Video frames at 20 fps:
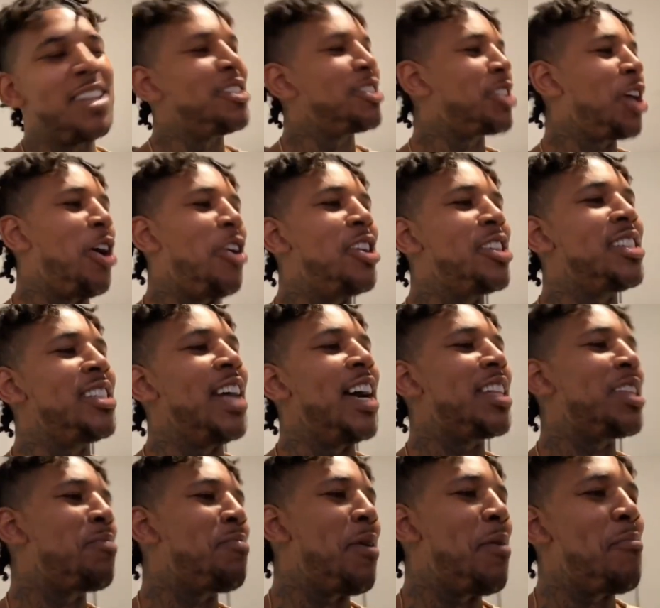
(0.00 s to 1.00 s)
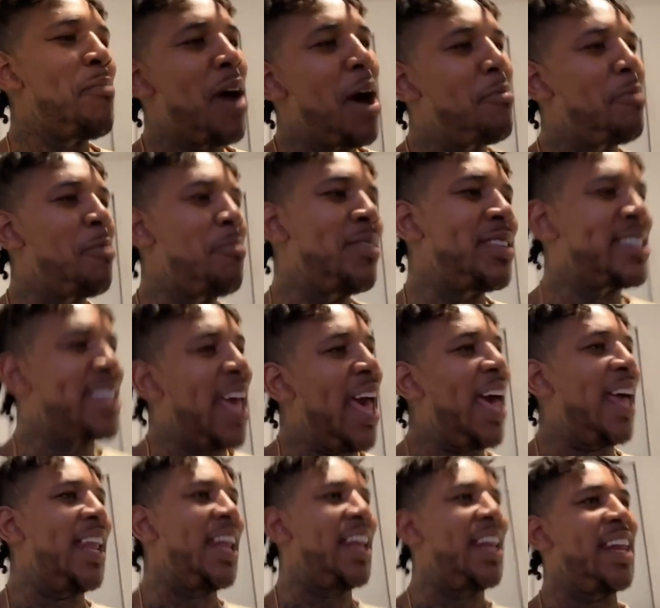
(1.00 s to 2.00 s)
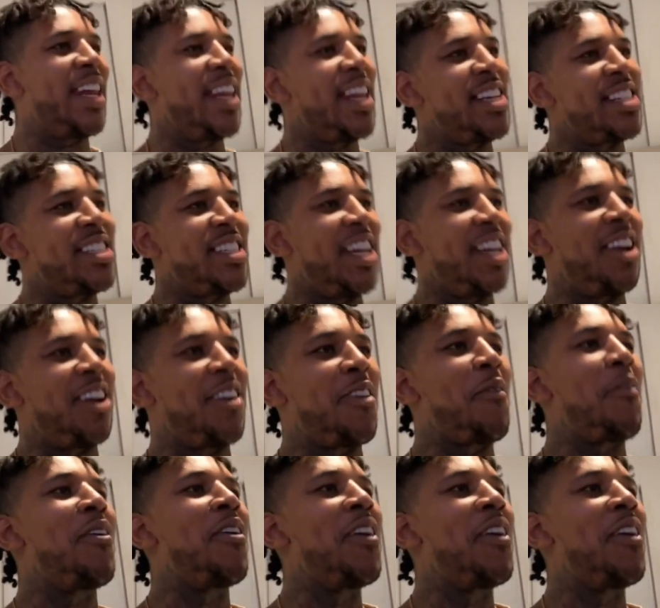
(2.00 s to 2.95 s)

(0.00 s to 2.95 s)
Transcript: So it's nothing but Mamba mentality this year.